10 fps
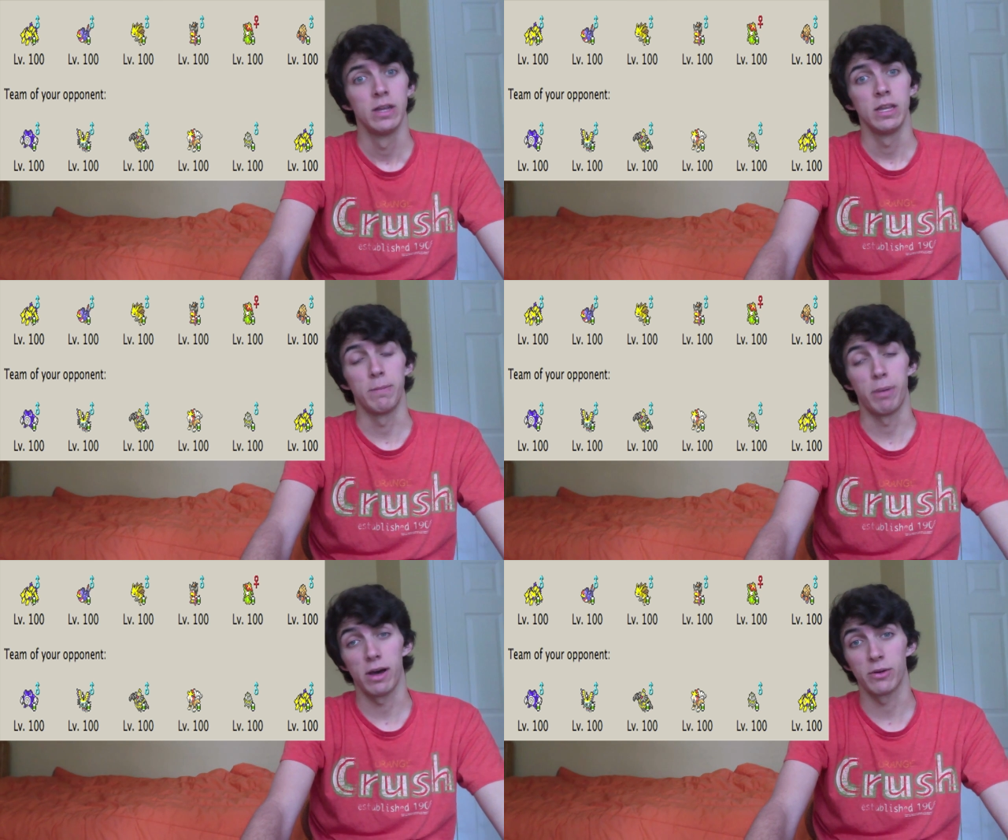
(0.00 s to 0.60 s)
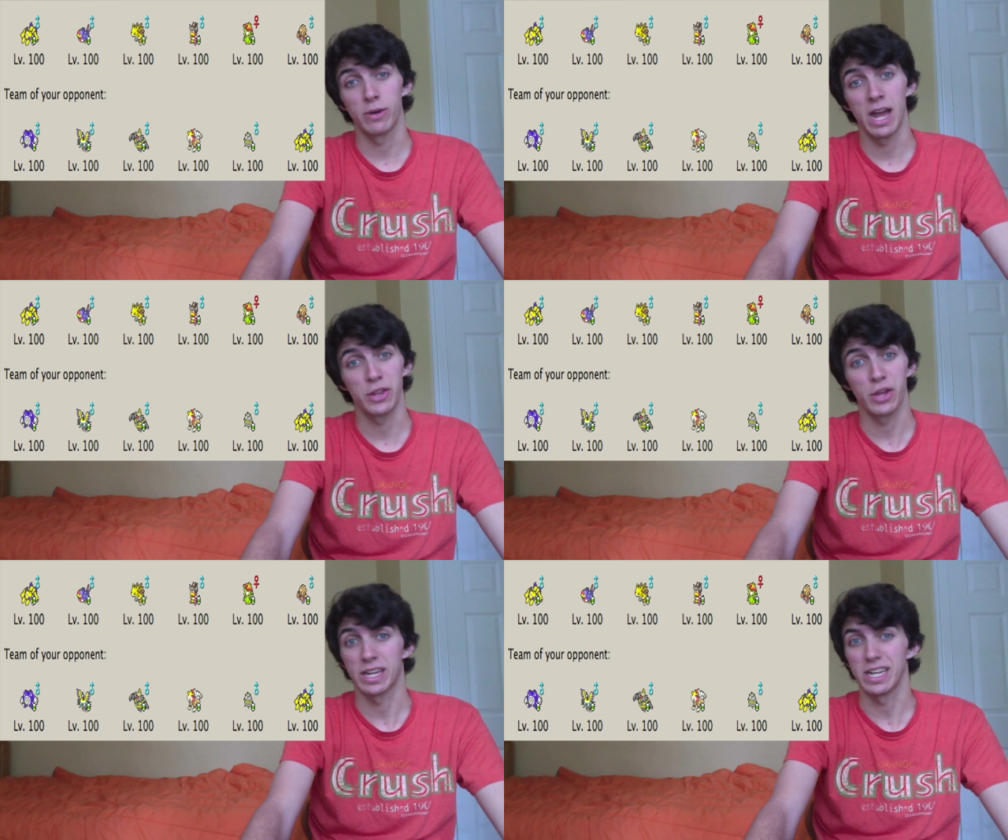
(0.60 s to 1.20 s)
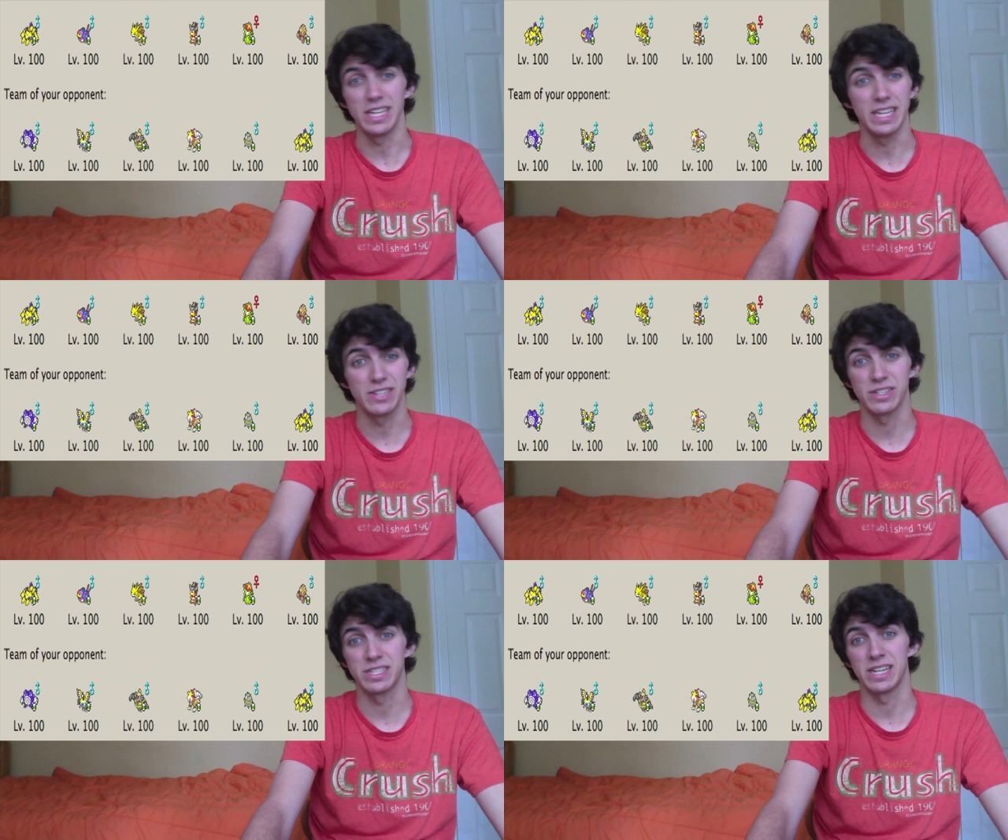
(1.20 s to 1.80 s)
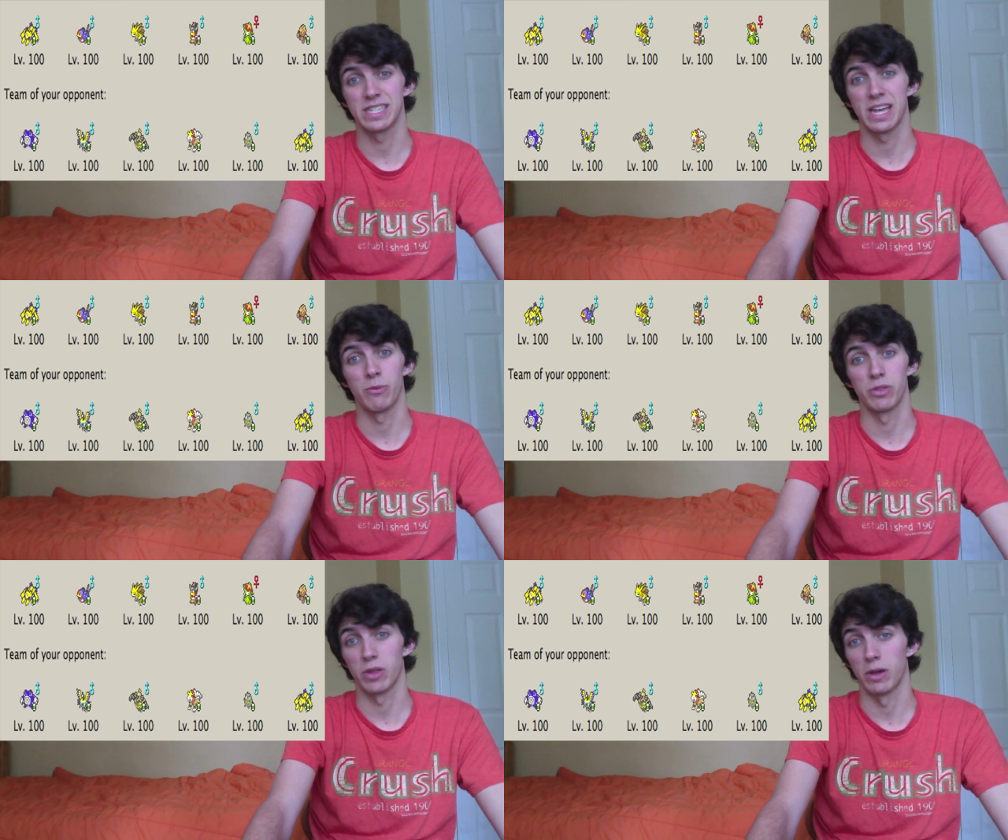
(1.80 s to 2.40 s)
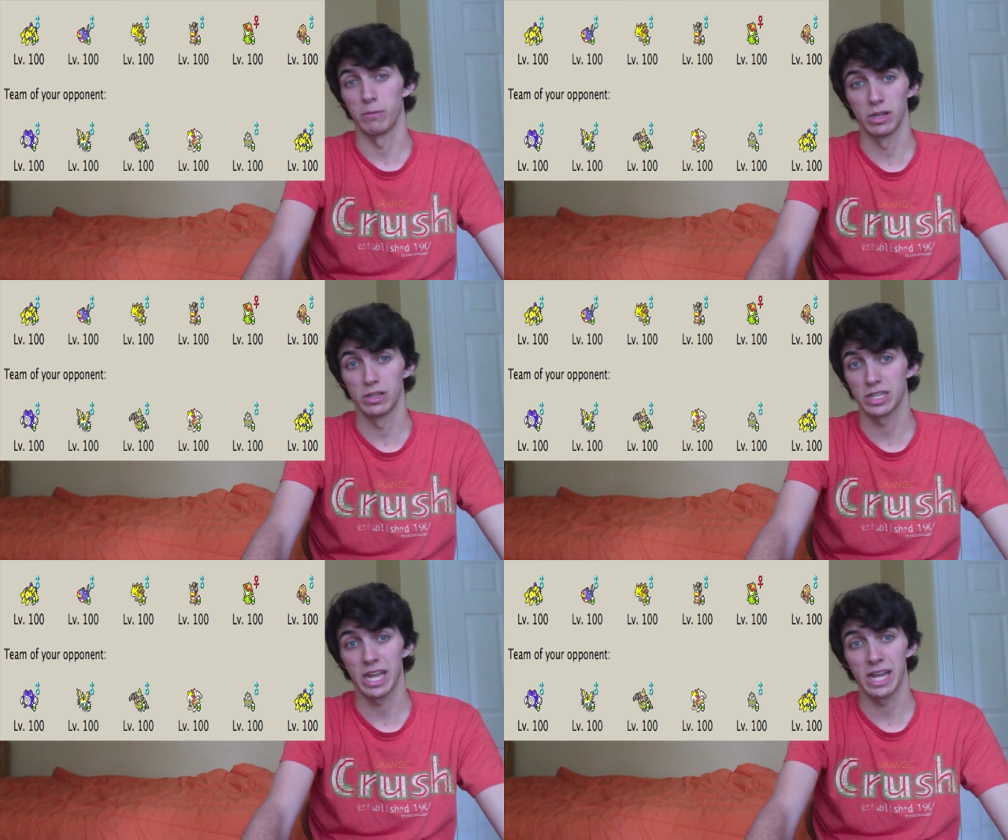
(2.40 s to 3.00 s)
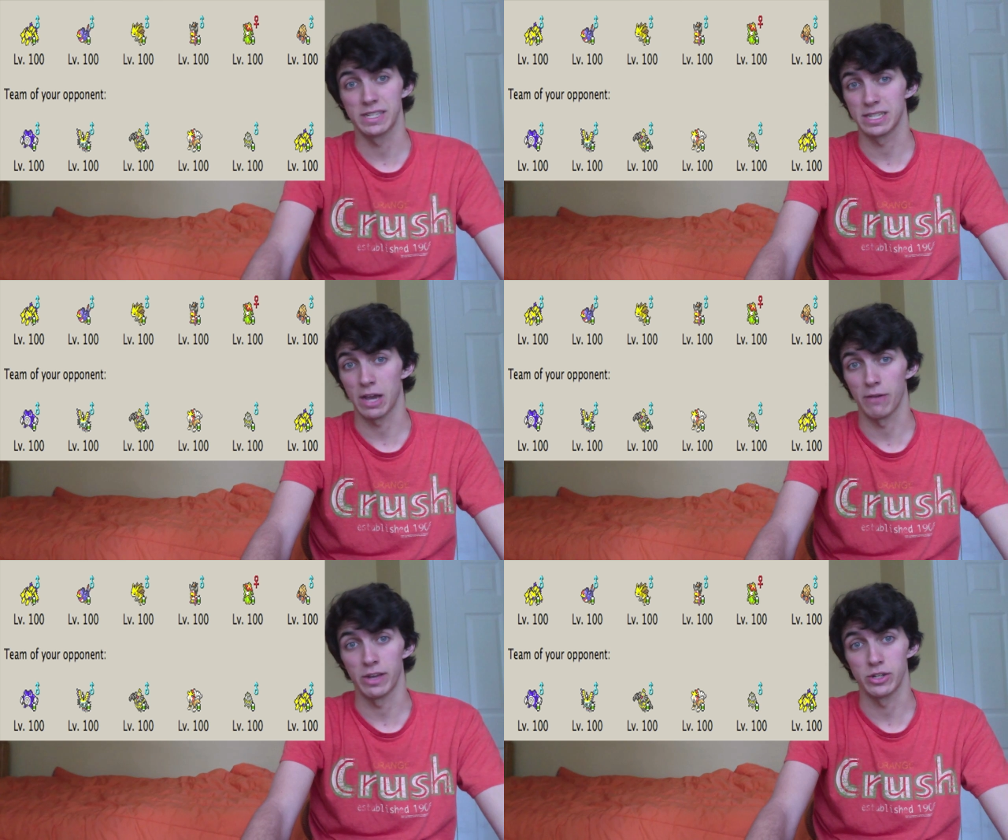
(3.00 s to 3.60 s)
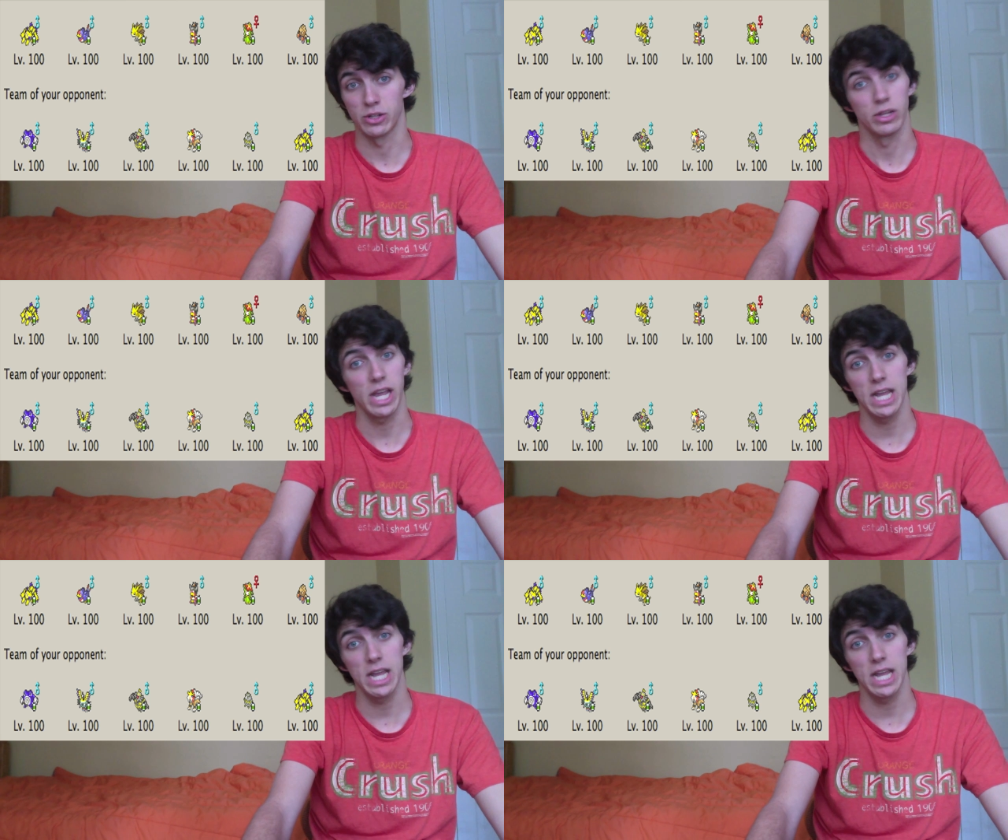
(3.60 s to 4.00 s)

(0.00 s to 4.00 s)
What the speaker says: The Poliwrath, I can easily take down with Lilligant, Galvantula,